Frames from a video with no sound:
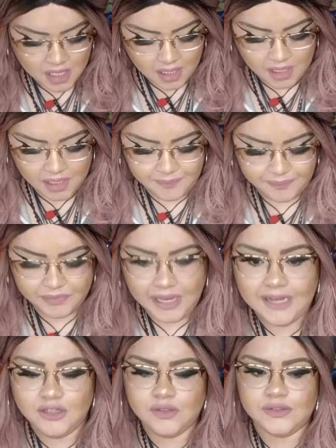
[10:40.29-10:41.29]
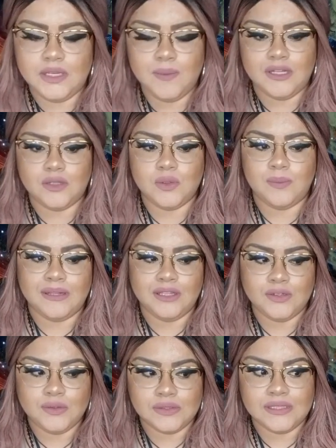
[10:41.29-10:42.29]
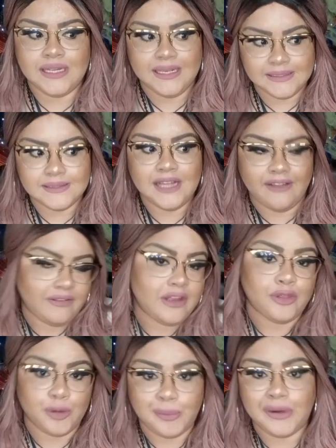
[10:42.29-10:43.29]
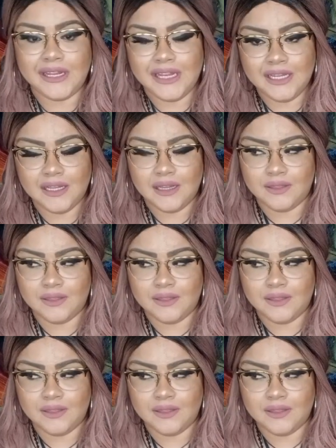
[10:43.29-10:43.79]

Um, I do see with the Two of Pentacles, there is definitely a third party,